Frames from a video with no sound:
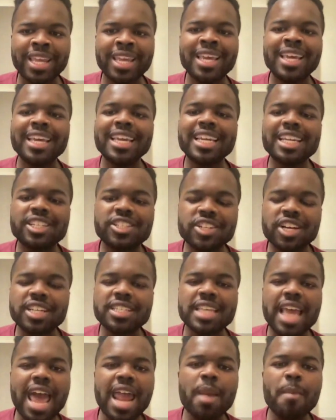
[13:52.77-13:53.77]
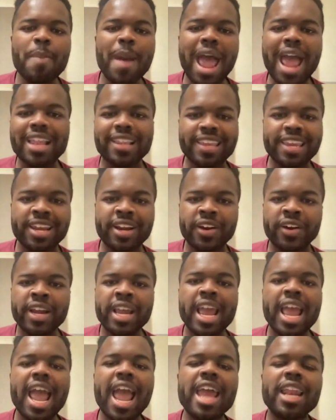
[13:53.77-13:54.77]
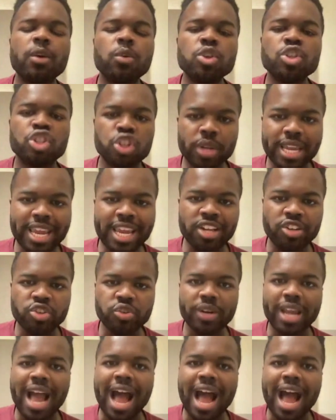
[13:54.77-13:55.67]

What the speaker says: He just had a bad year, and it was due to injury.